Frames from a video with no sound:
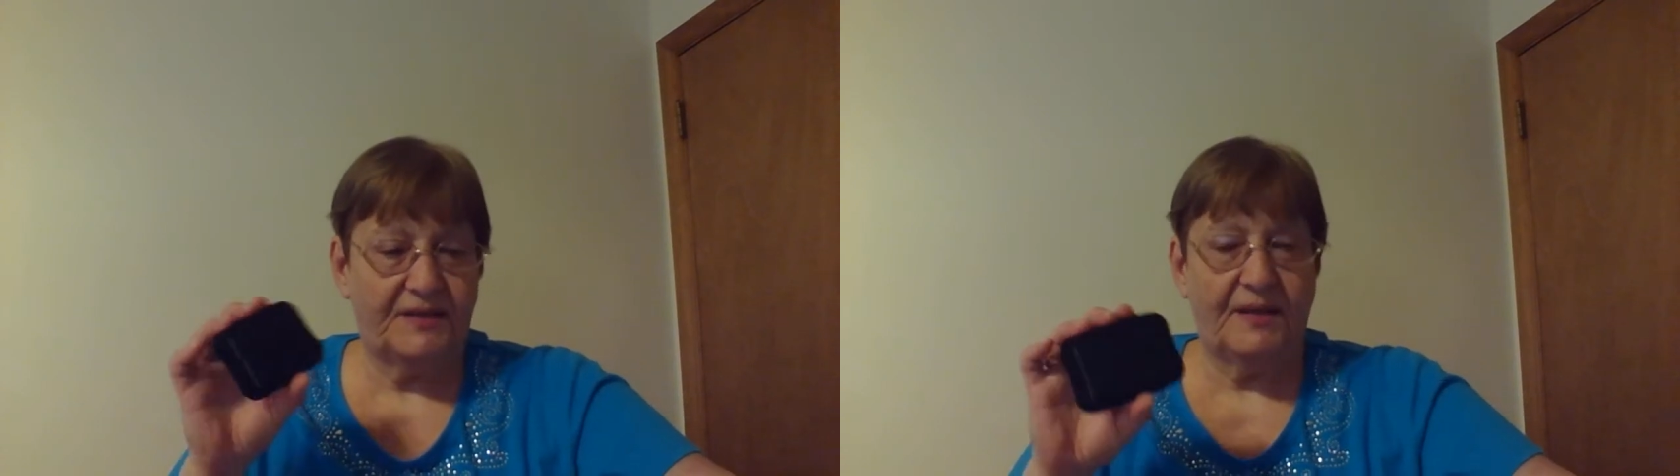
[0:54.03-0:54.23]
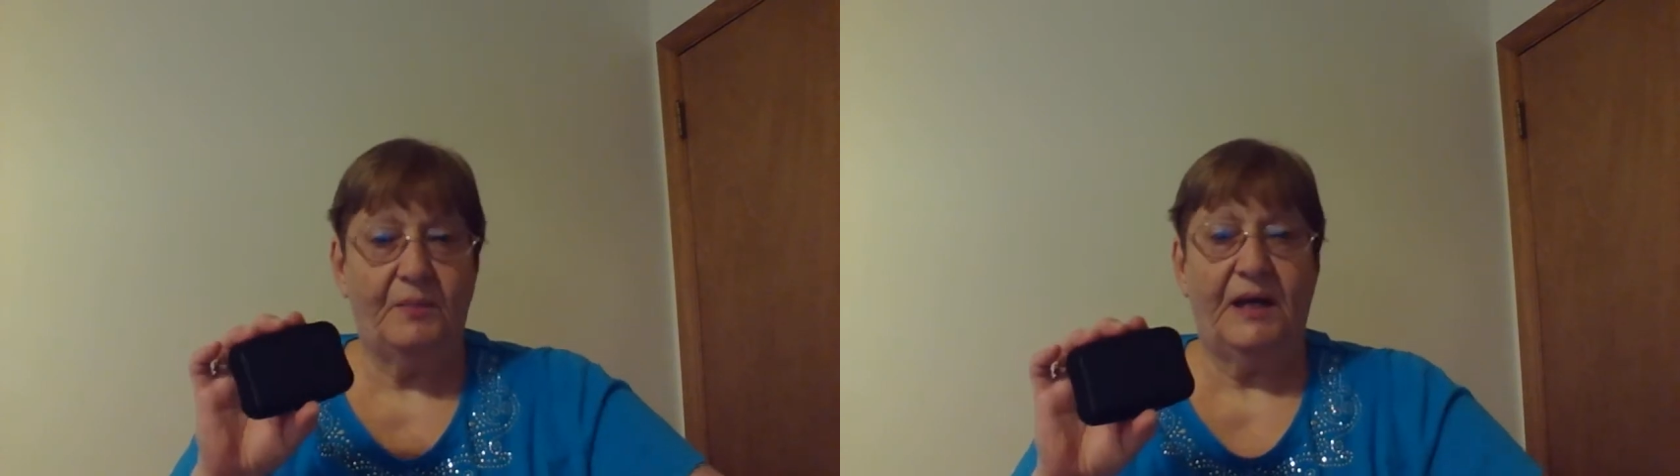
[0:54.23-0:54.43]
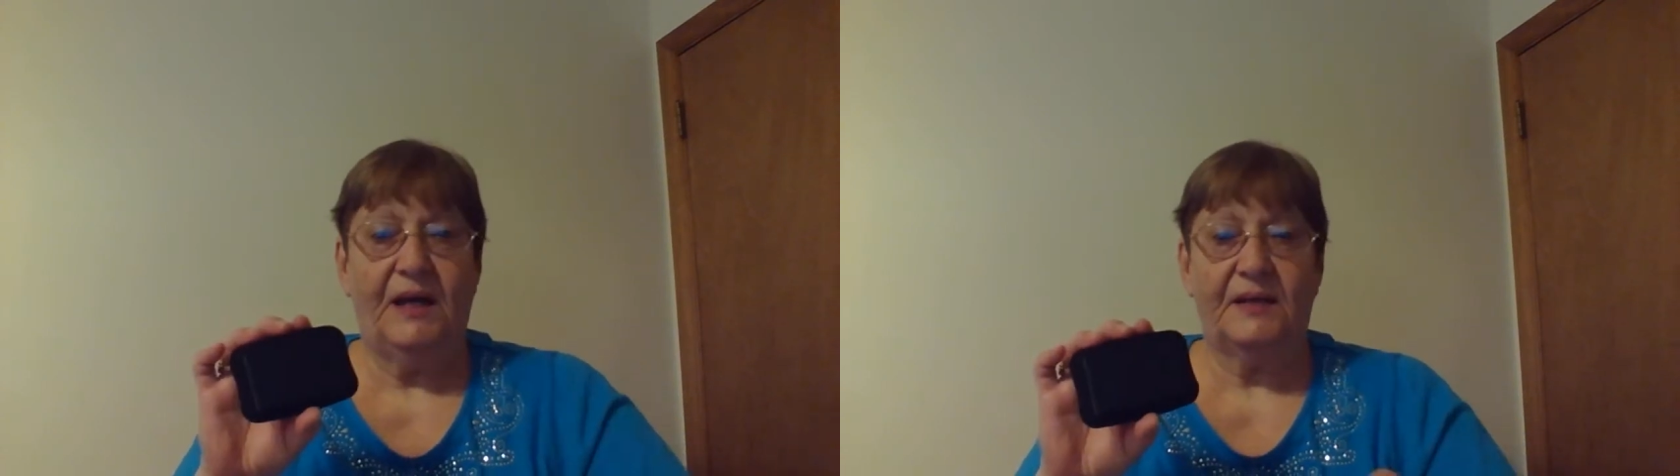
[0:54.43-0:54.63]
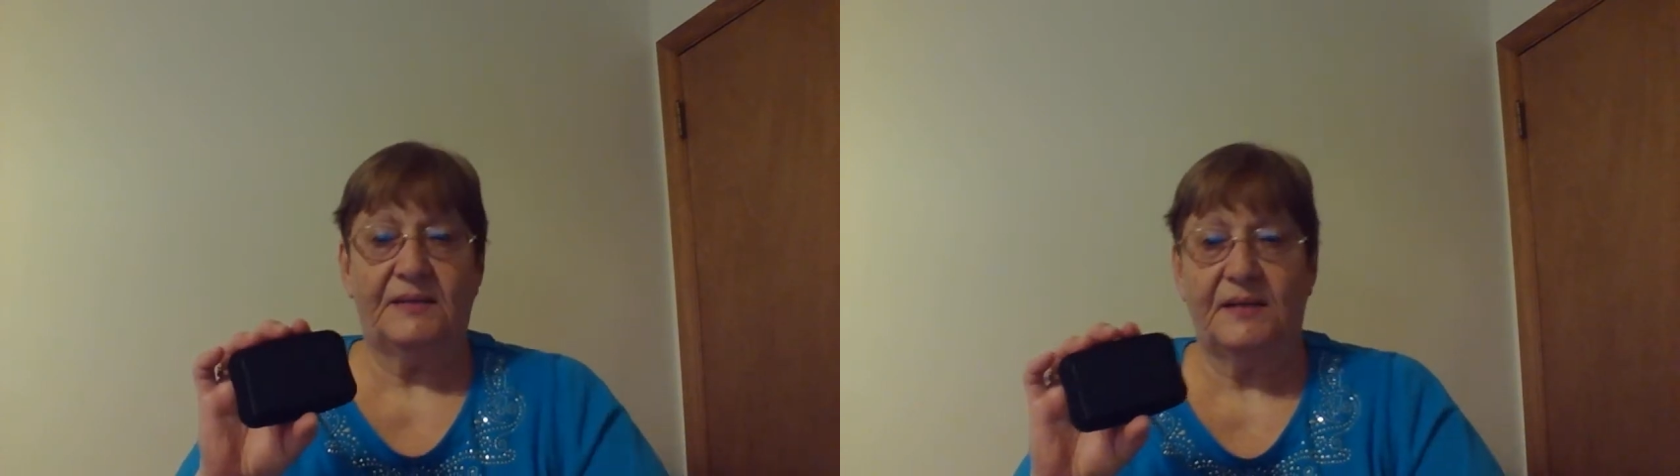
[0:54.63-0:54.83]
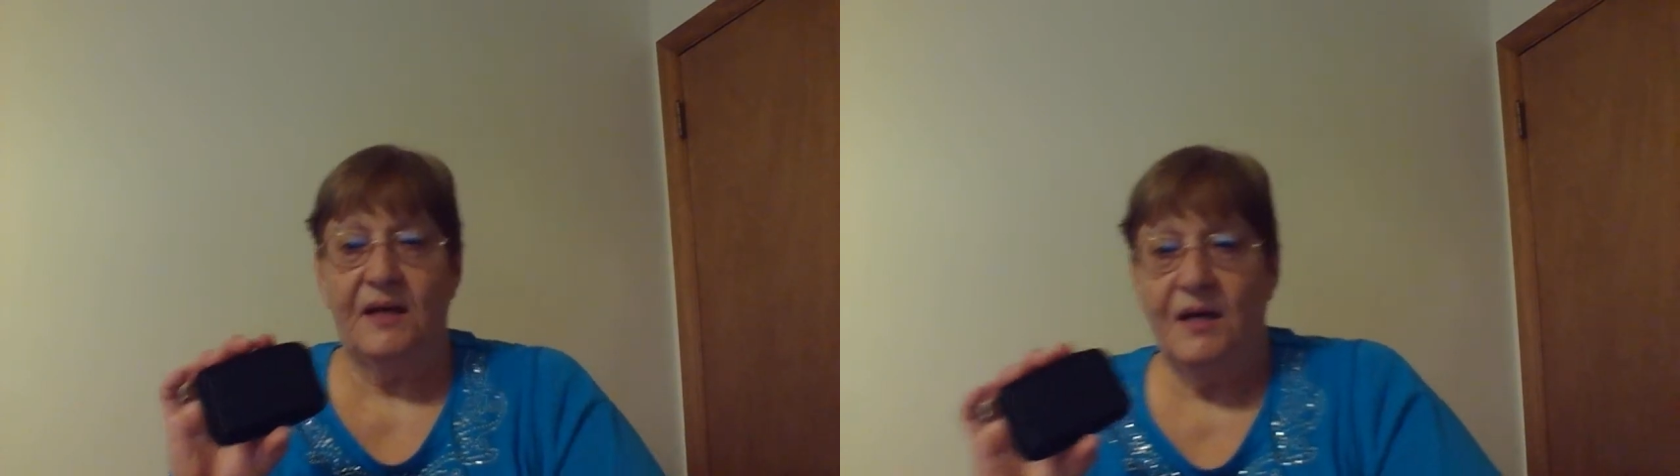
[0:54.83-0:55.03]
some
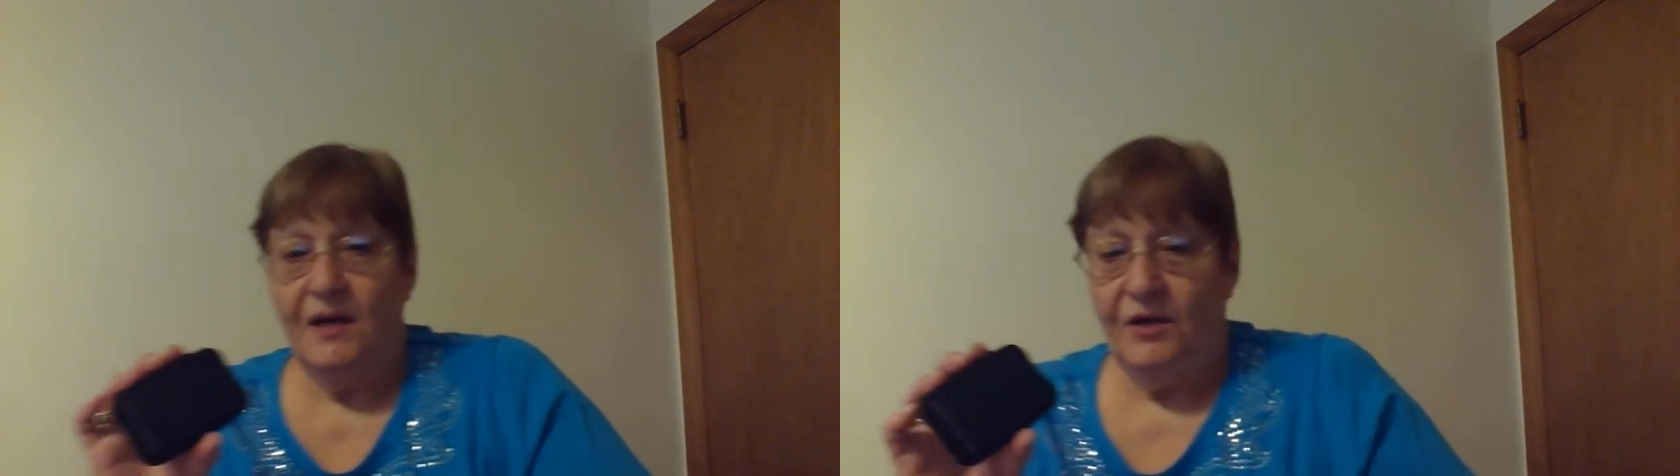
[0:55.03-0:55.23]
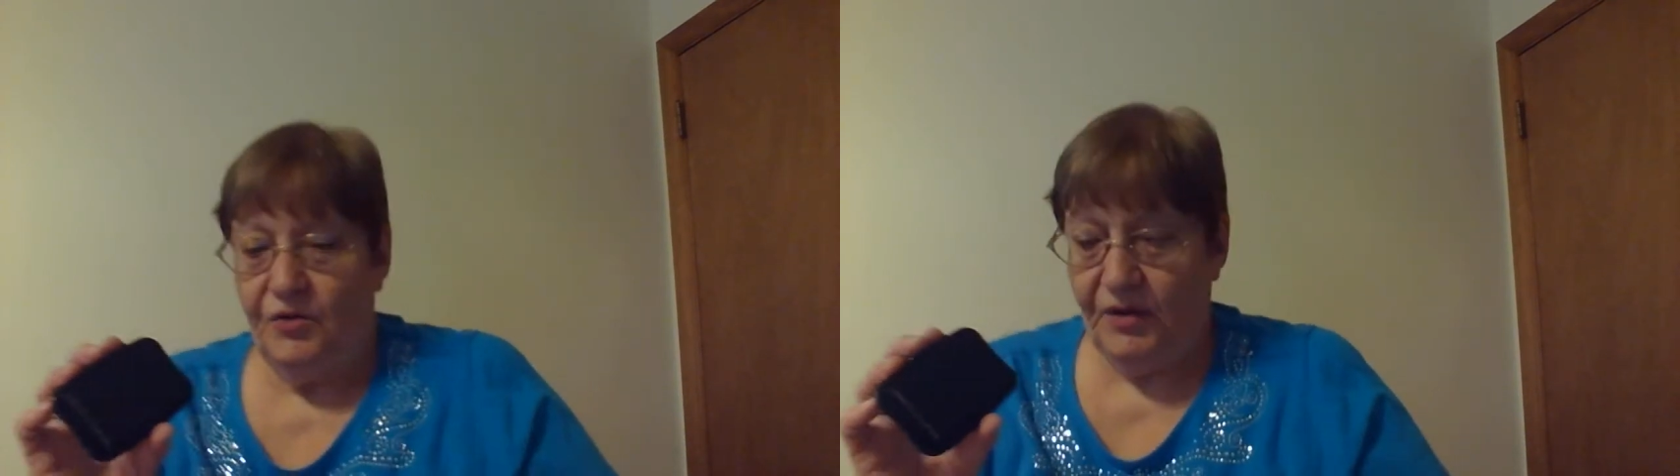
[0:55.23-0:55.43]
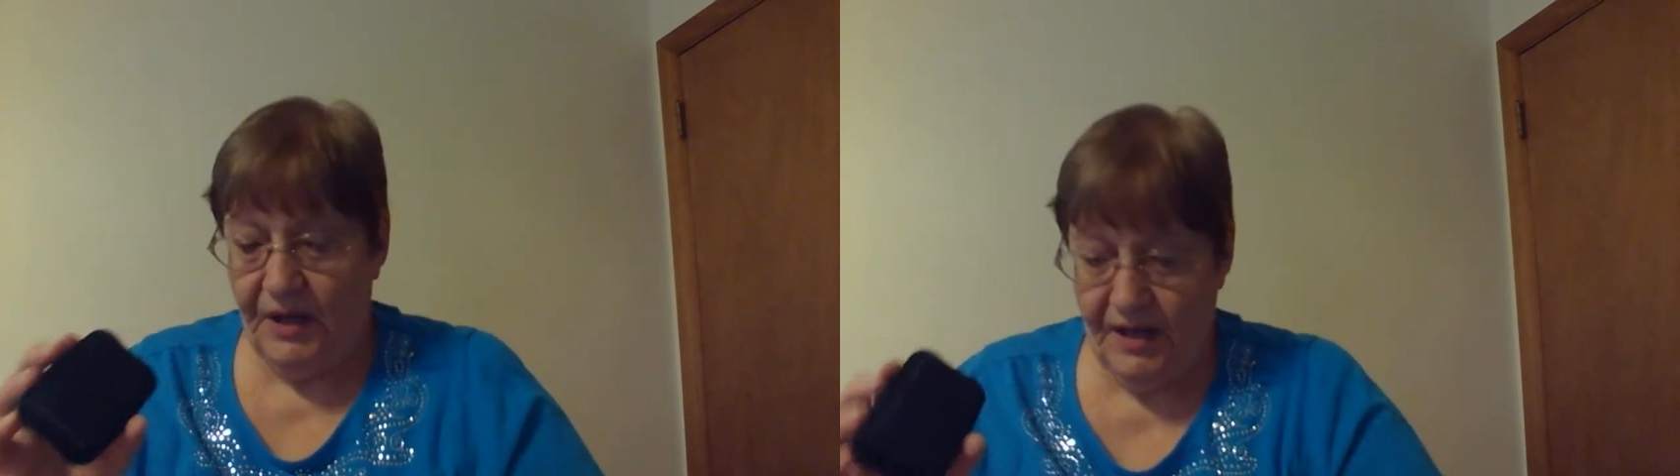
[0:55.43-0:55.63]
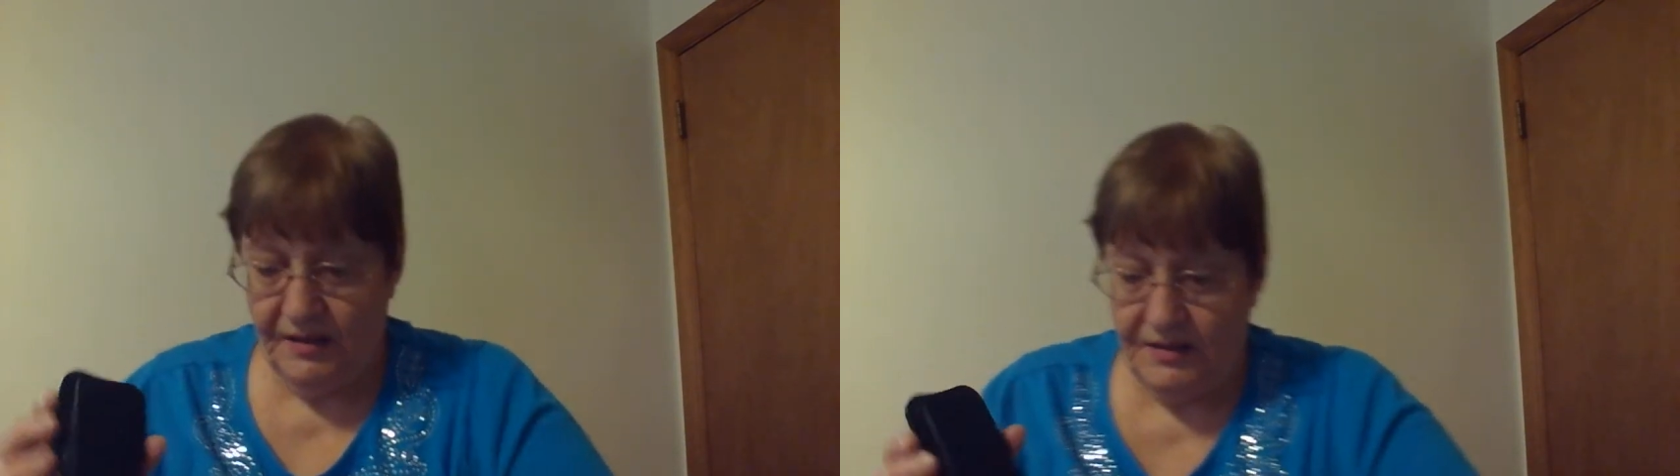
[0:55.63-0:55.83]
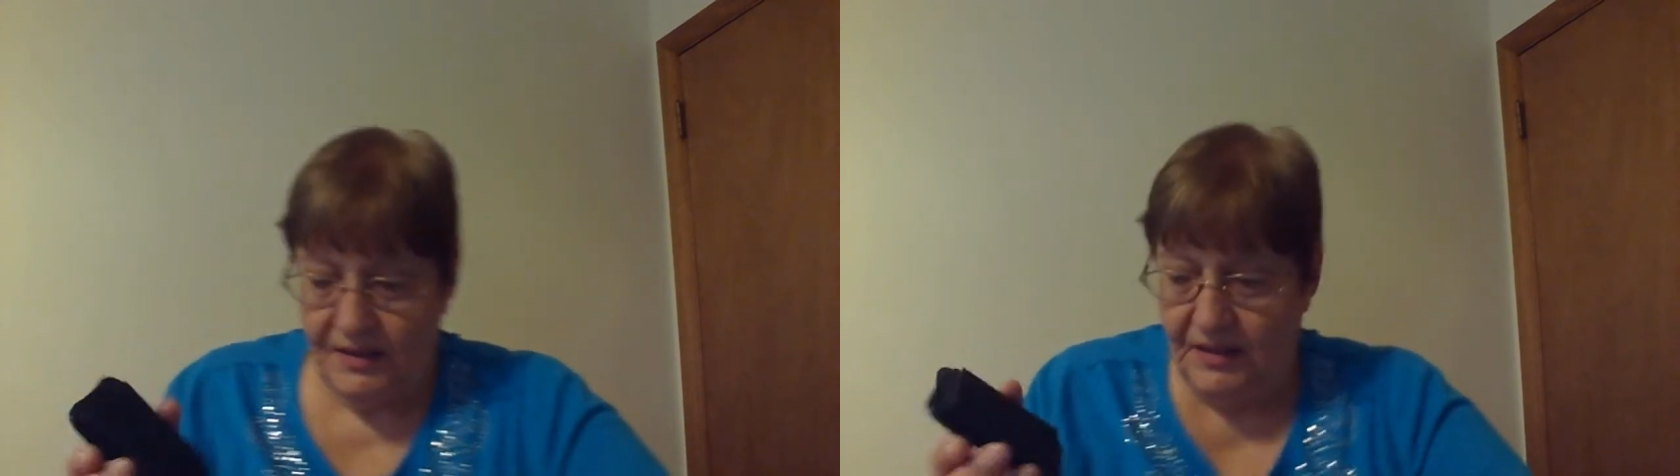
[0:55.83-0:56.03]
inks you
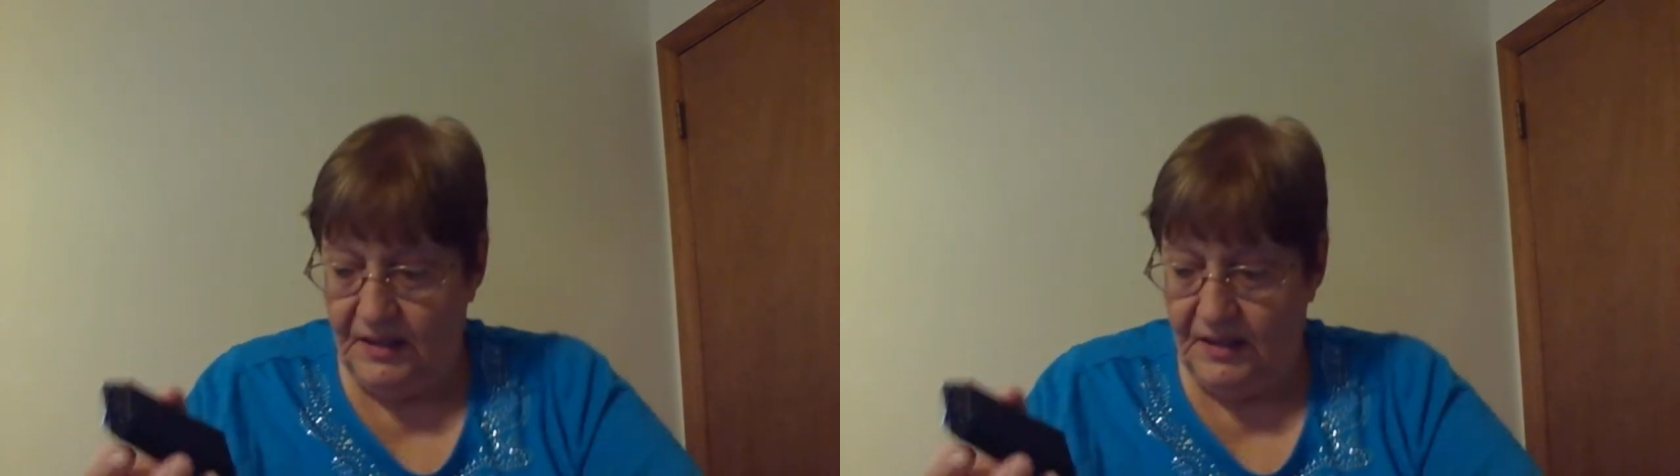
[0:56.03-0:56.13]
can't